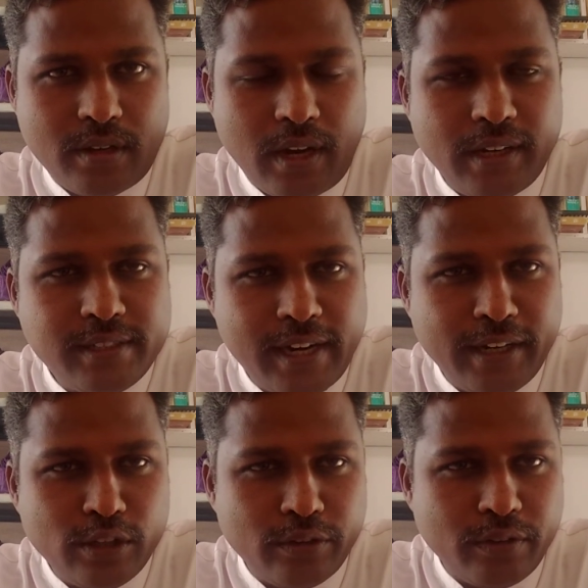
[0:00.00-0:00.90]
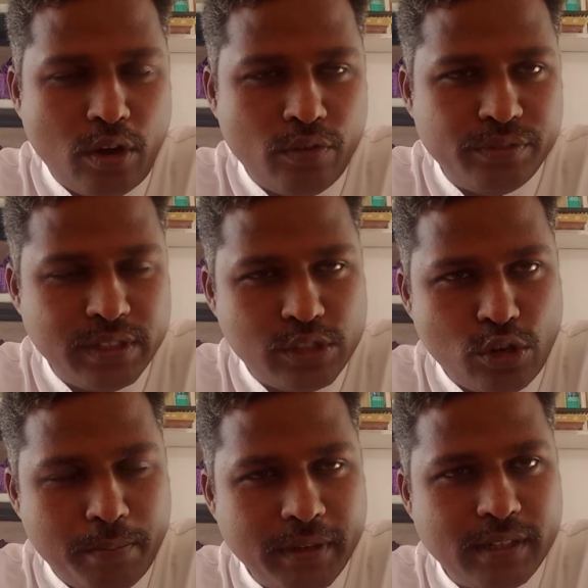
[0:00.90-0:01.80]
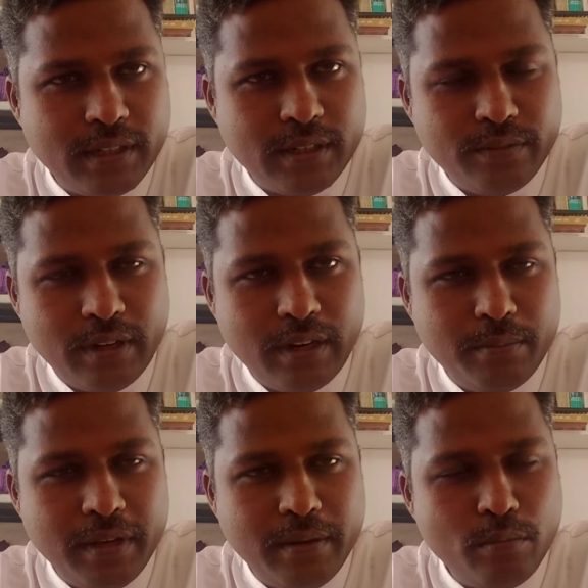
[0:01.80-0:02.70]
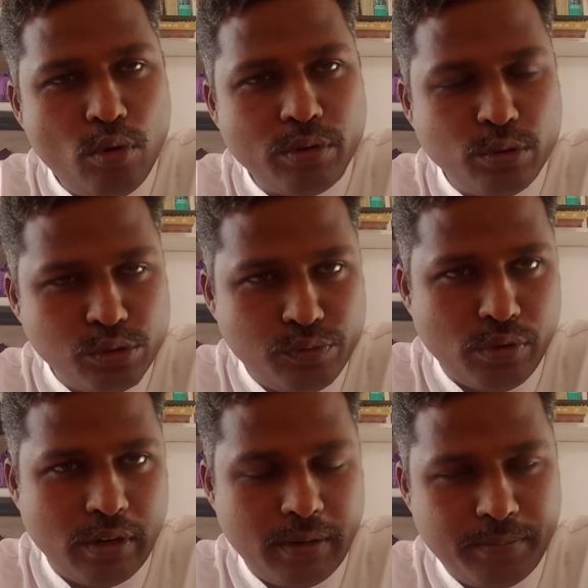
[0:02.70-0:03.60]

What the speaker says: Understanding of this topic will be more useful.